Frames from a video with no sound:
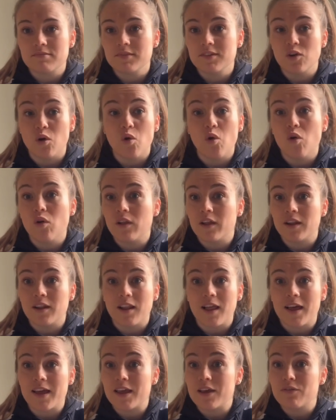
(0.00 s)
goal in
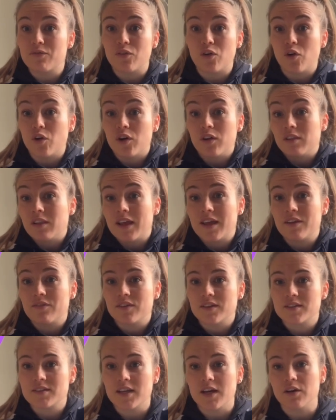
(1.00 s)
life or life
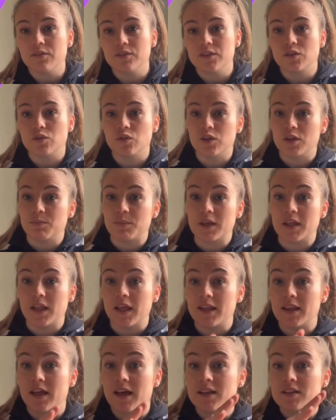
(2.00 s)
itself is going to be
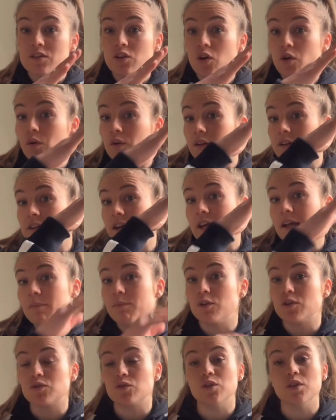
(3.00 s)
like this all the time.
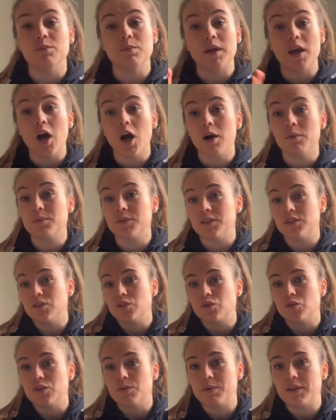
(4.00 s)
There's going to be ups and there's
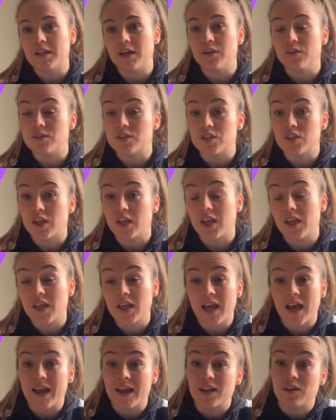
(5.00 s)
going to be downs, and you
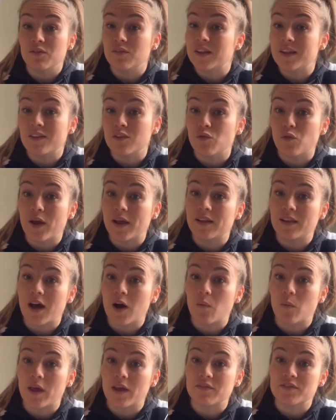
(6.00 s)
kind of need to ride
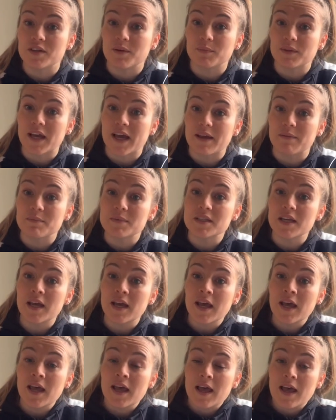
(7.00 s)
that wave sometimes.
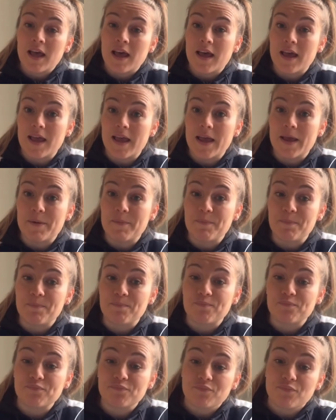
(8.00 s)

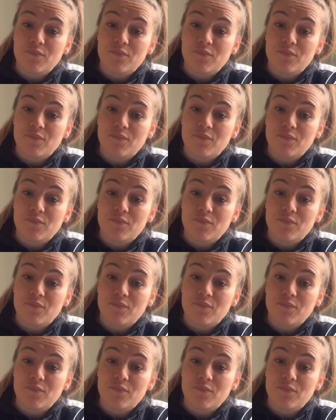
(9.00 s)
Um,